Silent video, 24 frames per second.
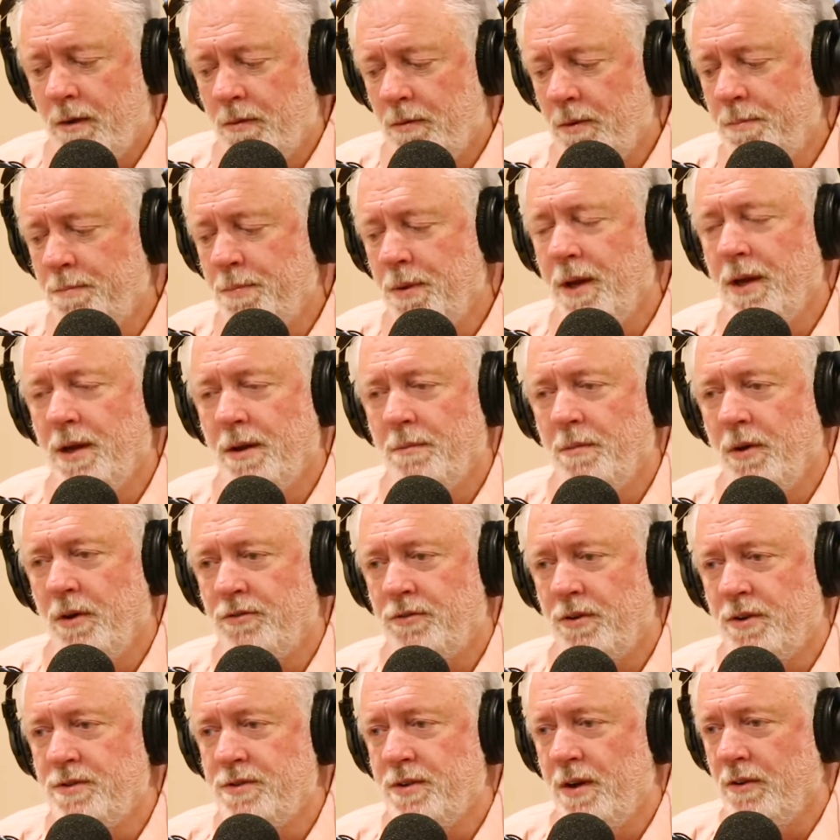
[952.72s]
We planned it
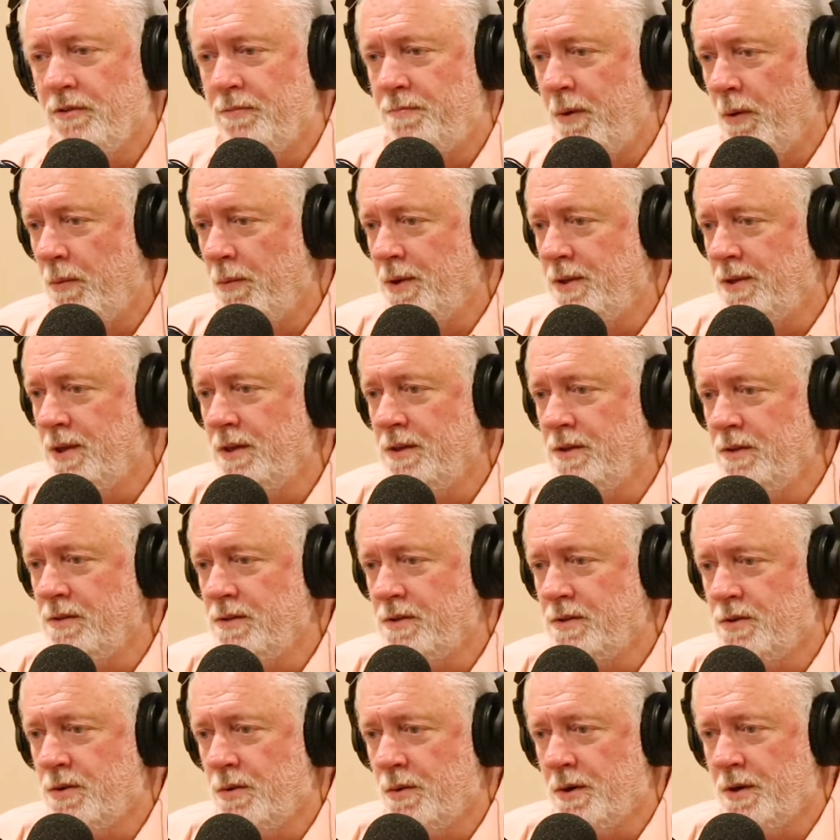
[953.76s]
most ourselves, but we did use
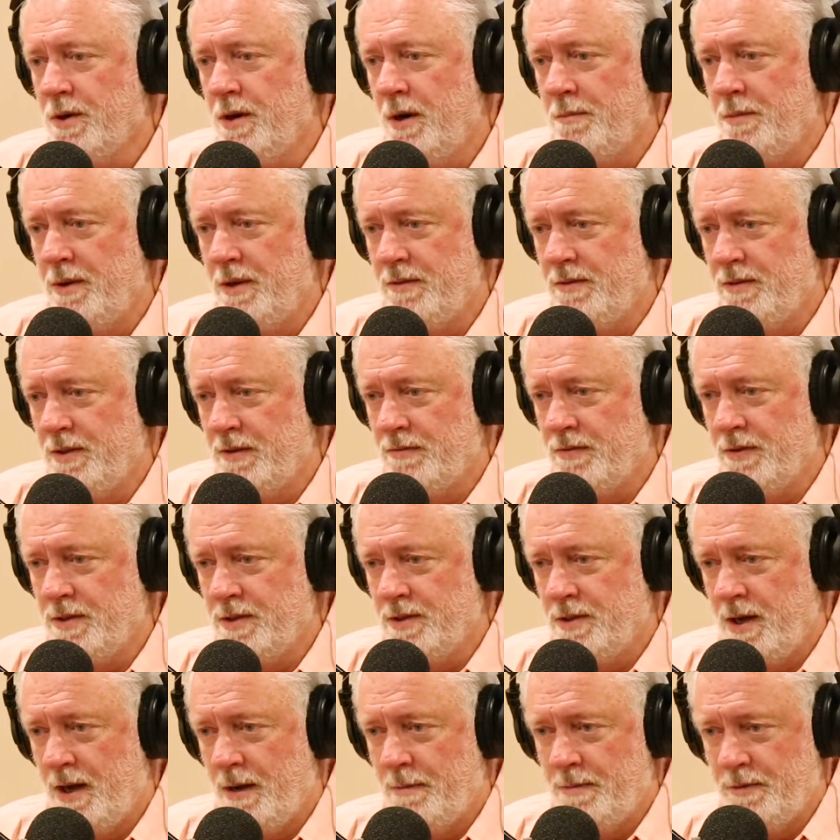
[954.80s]
a tour company in different
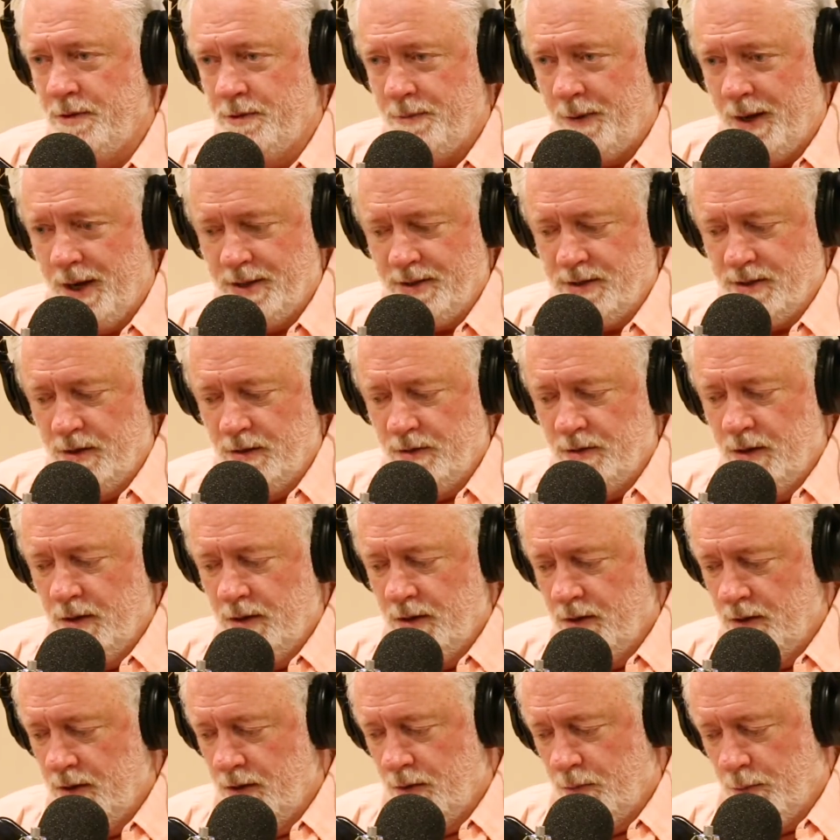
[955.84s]
spots. So
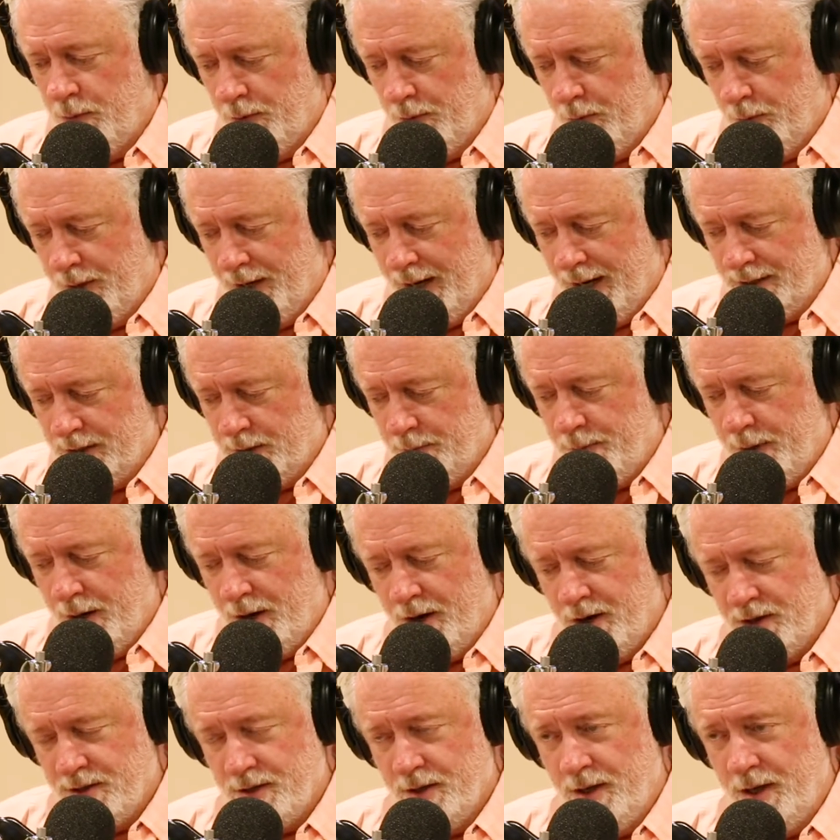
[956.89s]
we got to
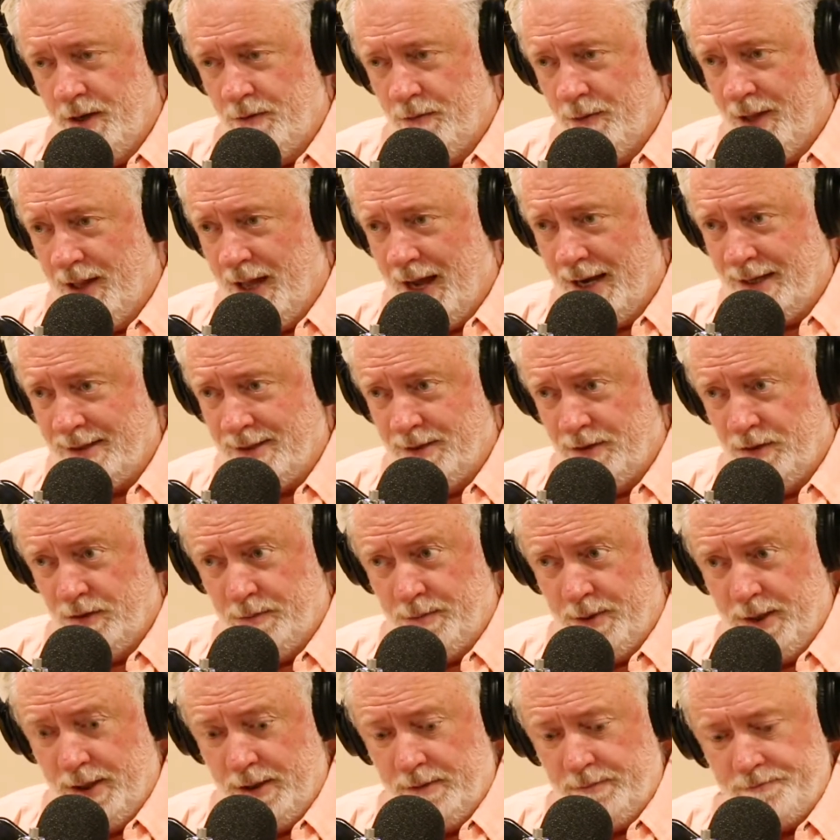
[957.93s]
Paris and relaxed a little
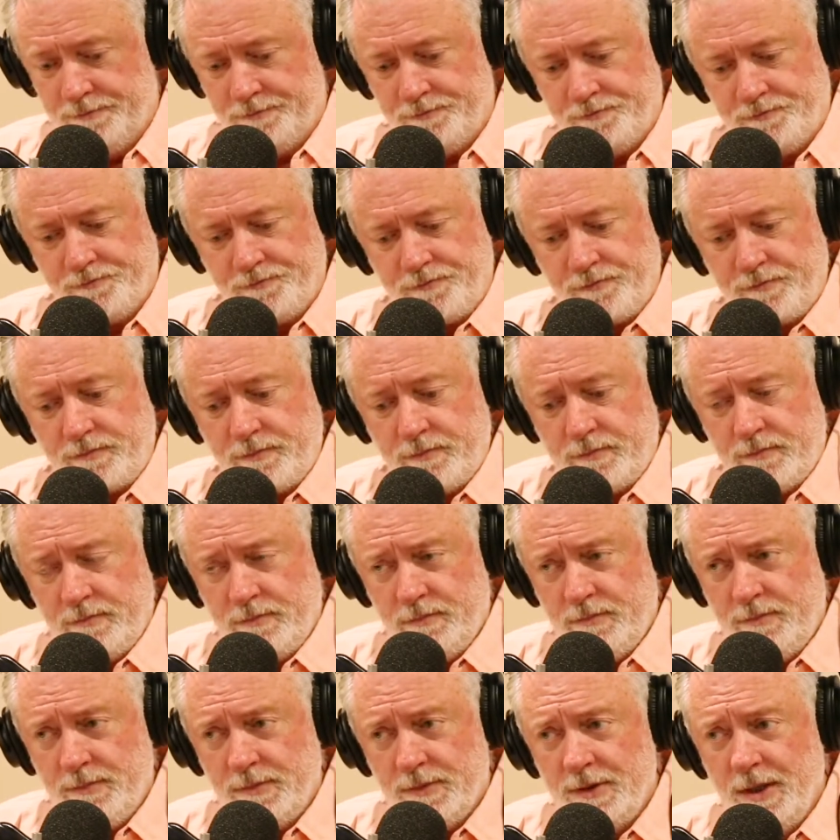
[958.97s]
bit,
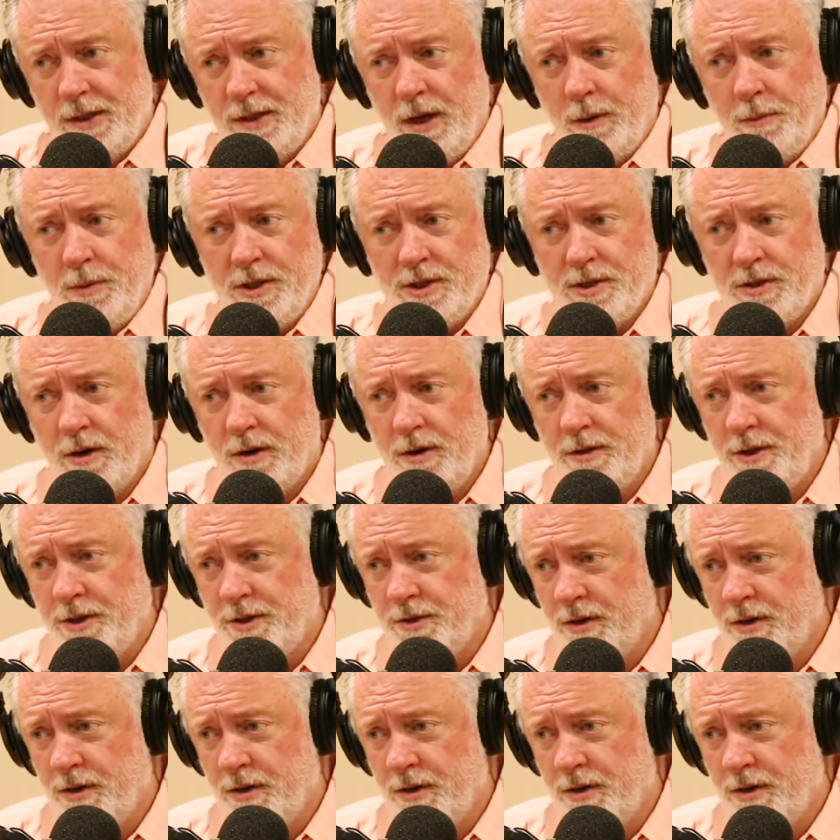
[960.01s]
and then we started the